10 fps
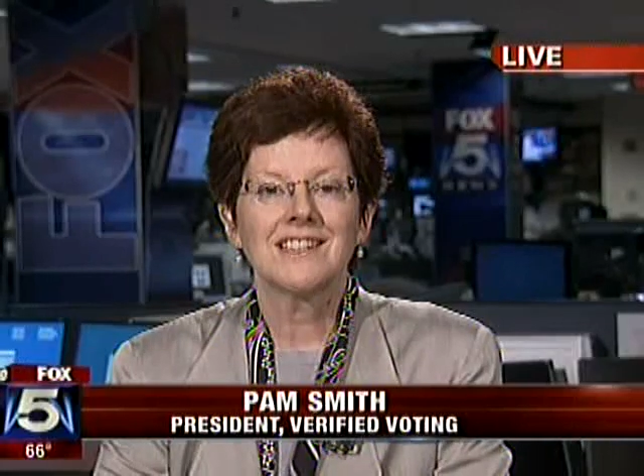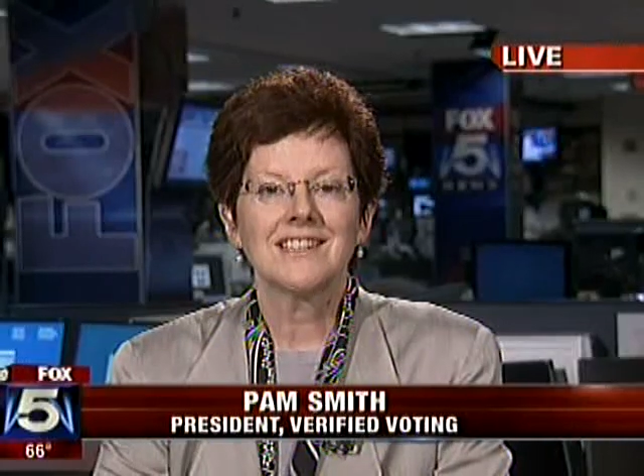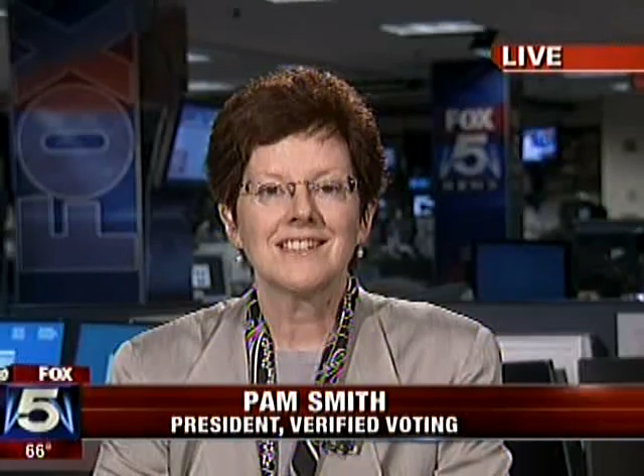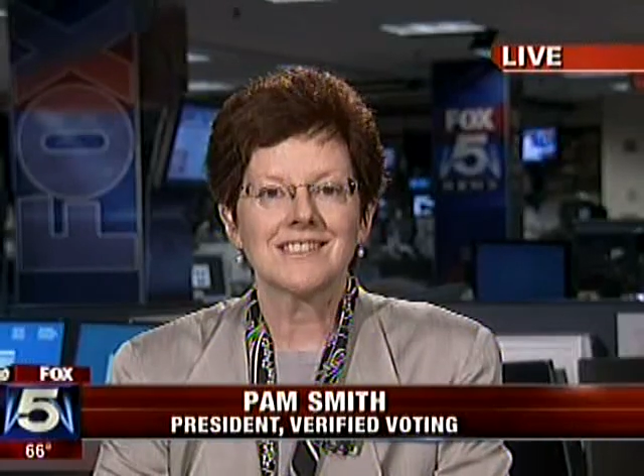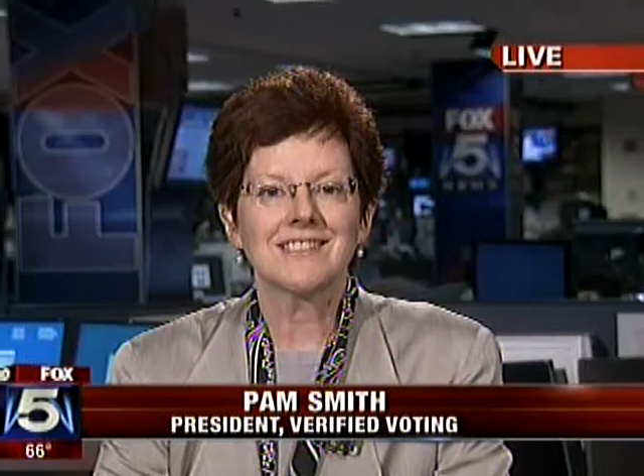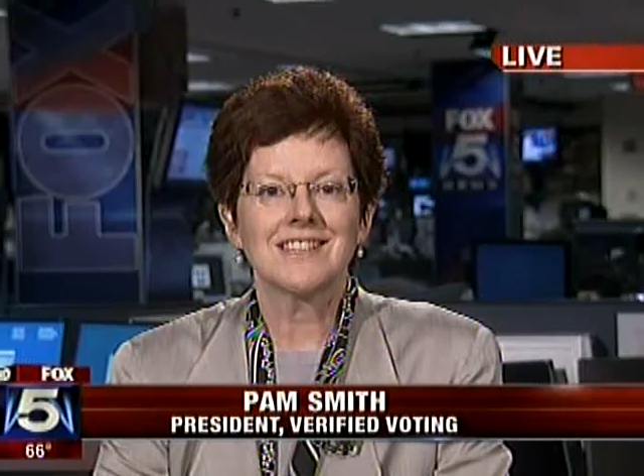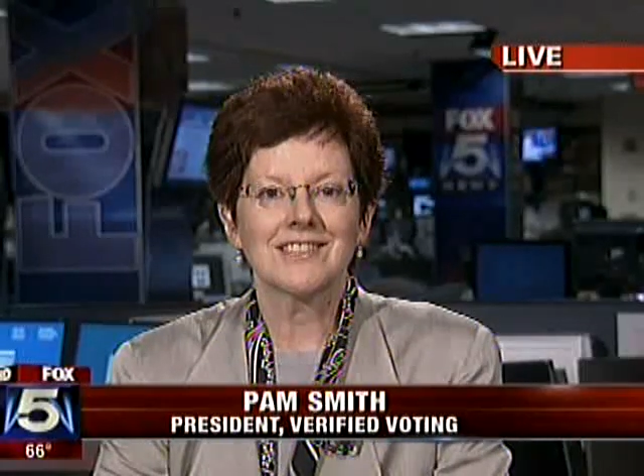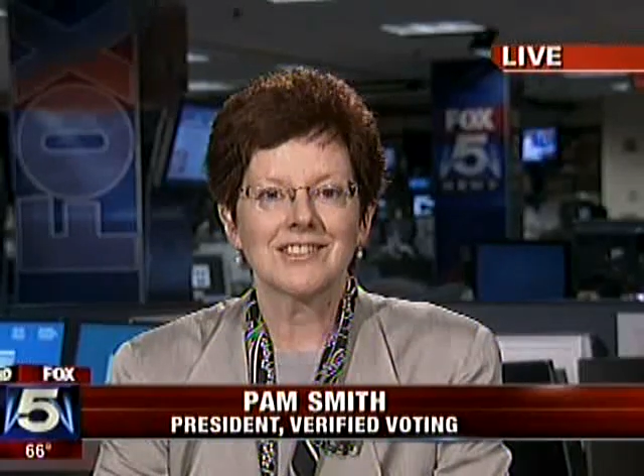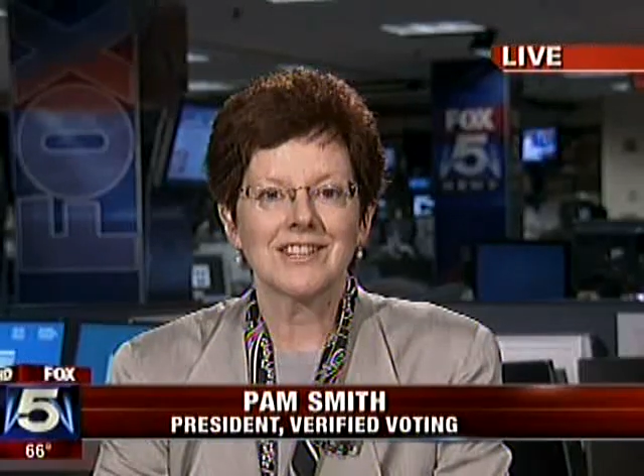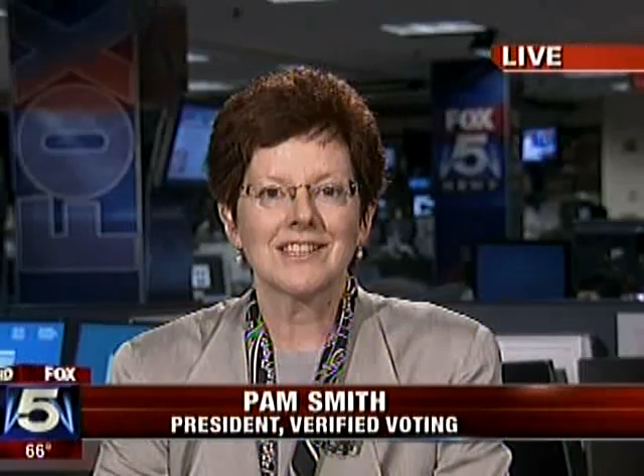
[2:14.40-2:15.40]
it's the
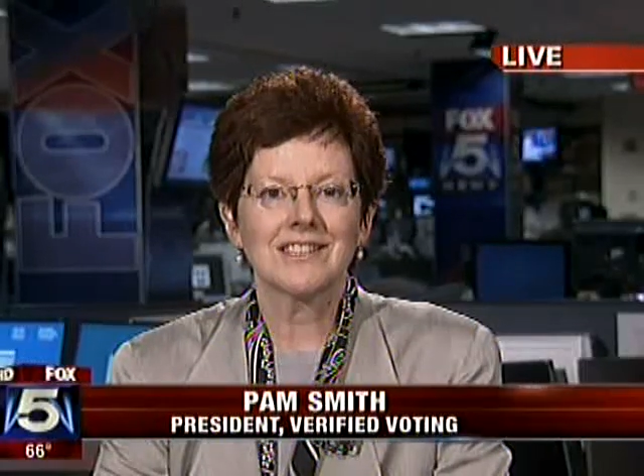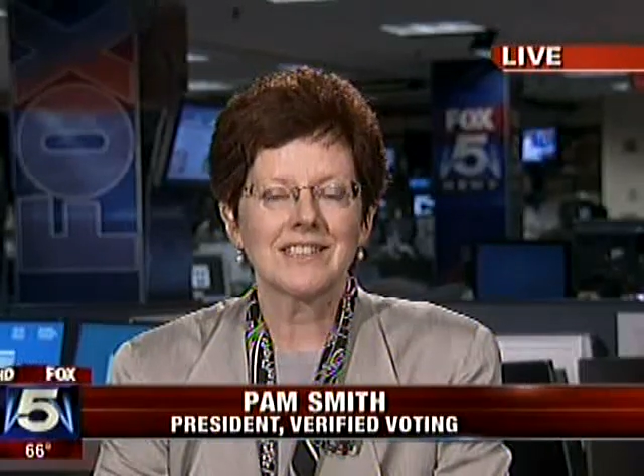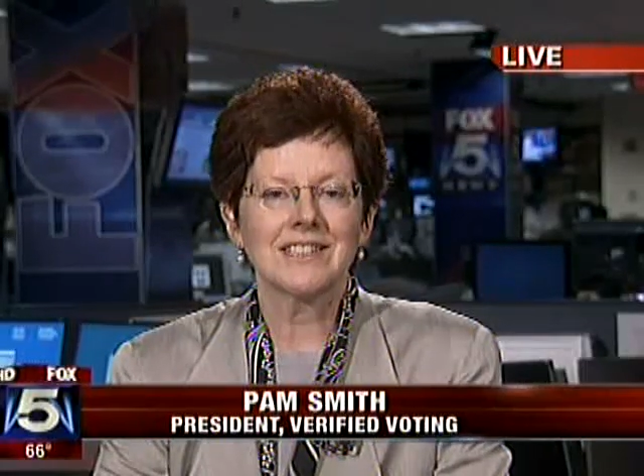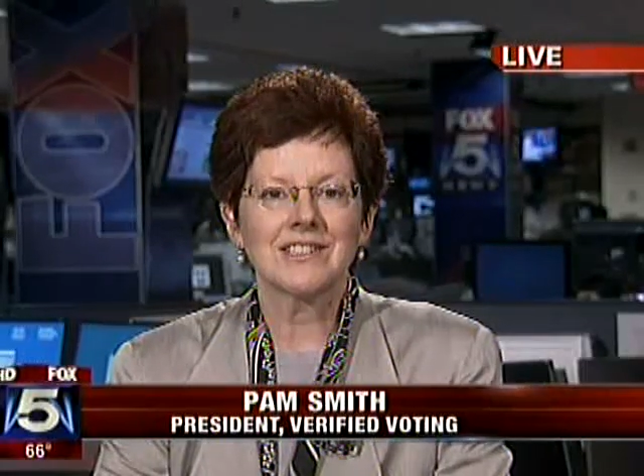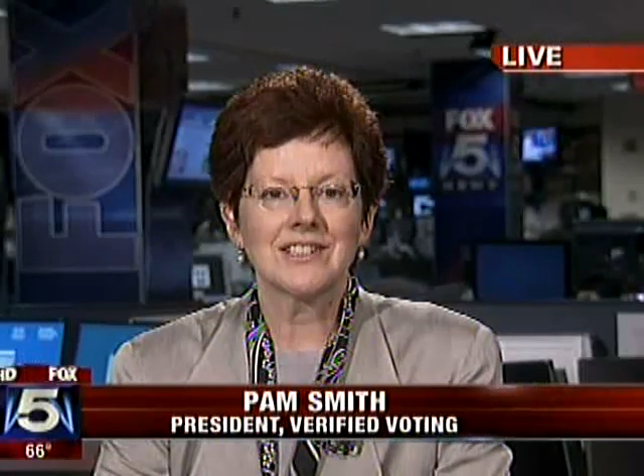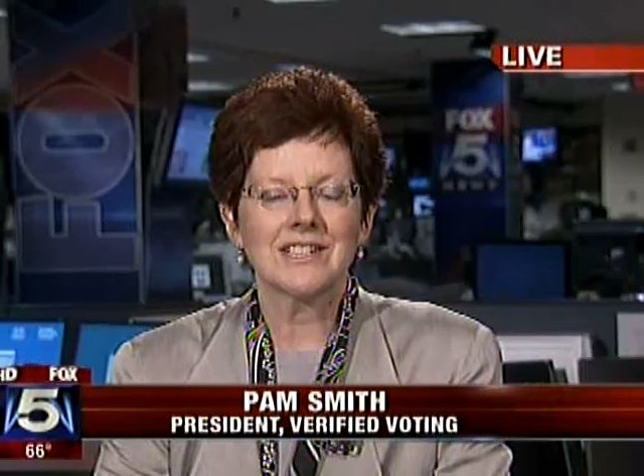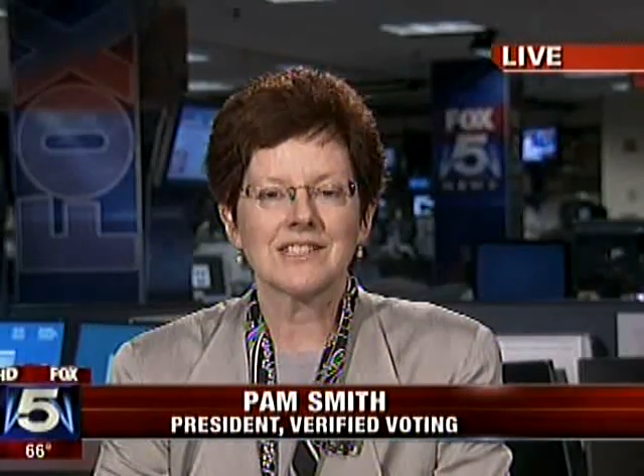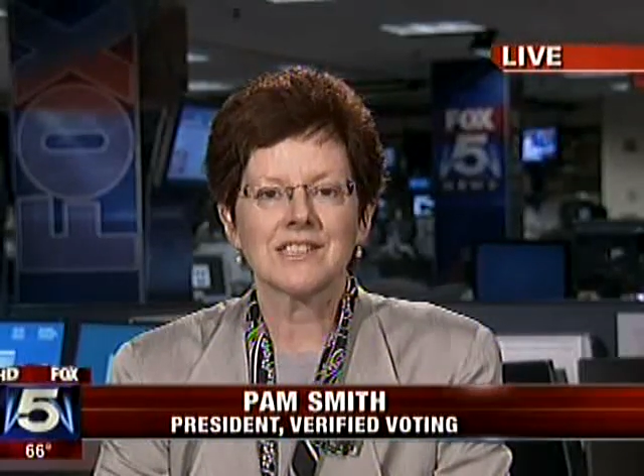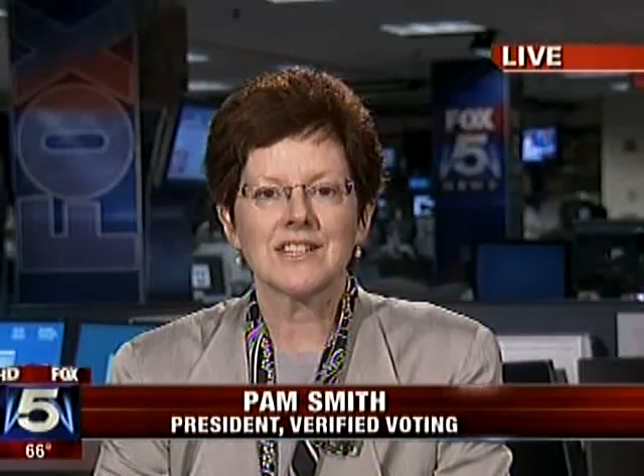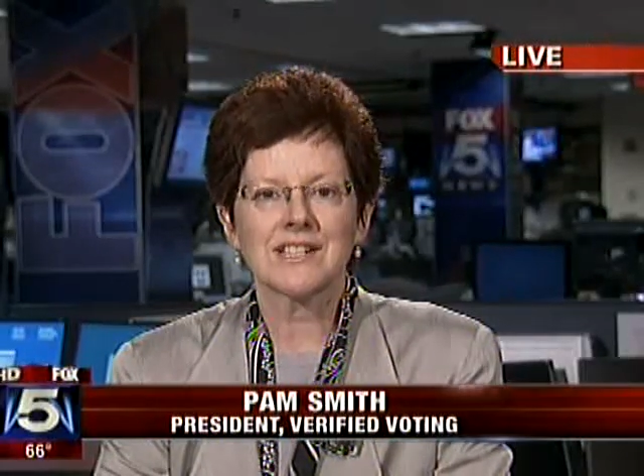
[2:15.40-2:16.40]
internet. The internet
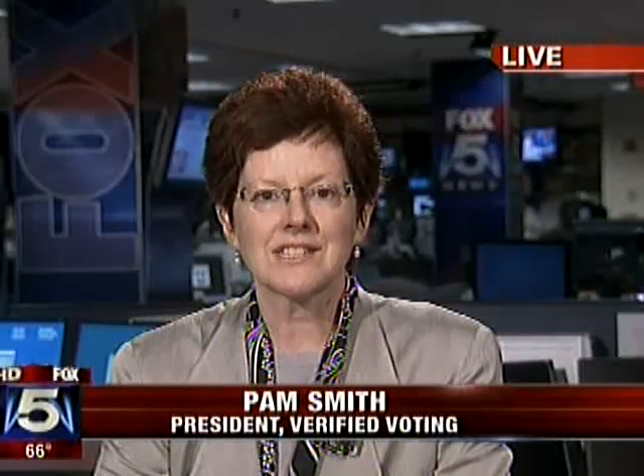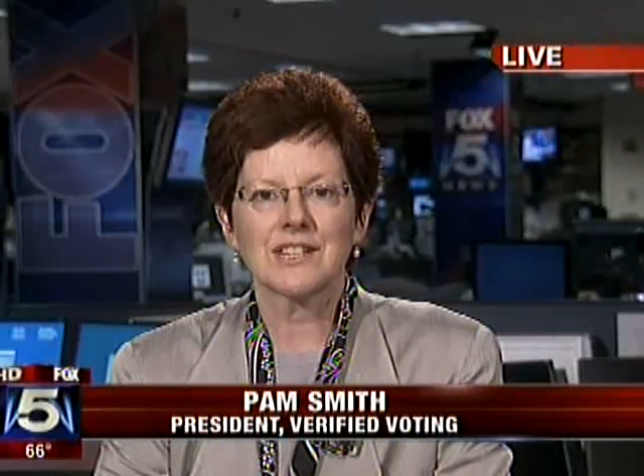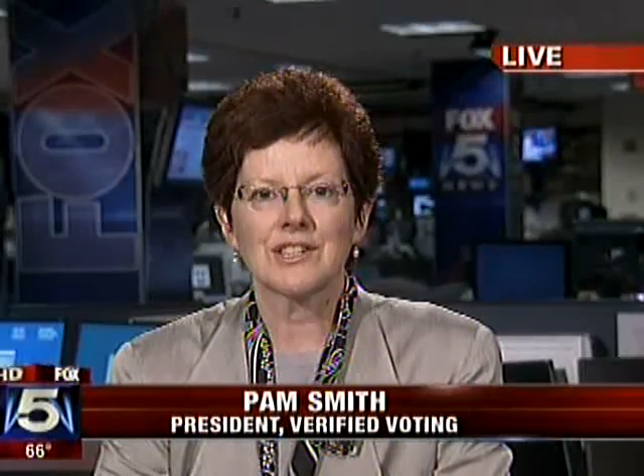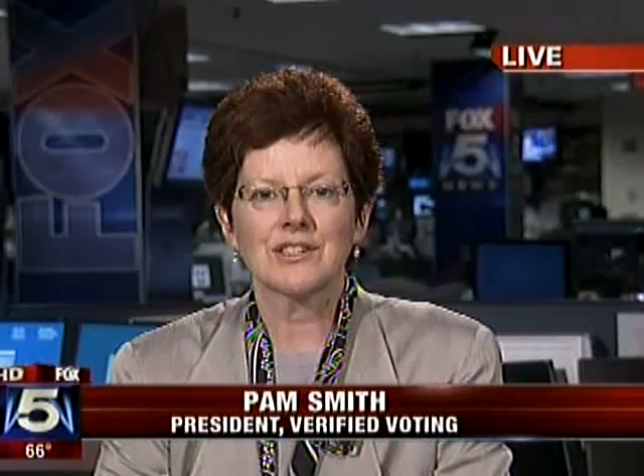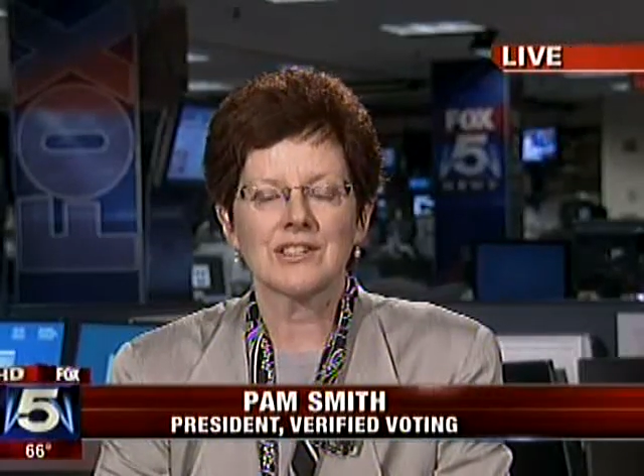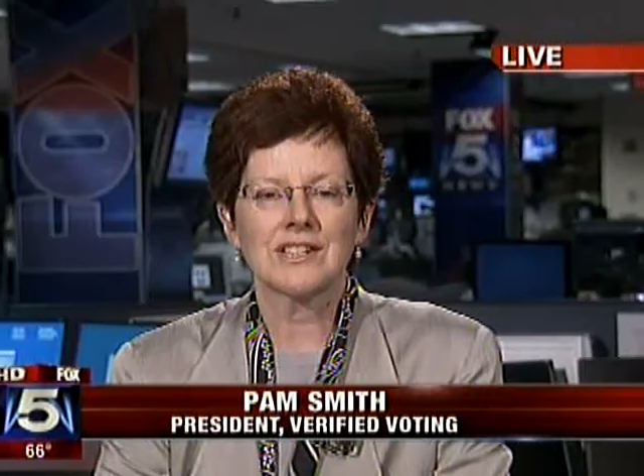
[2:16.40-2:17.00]
is not secure,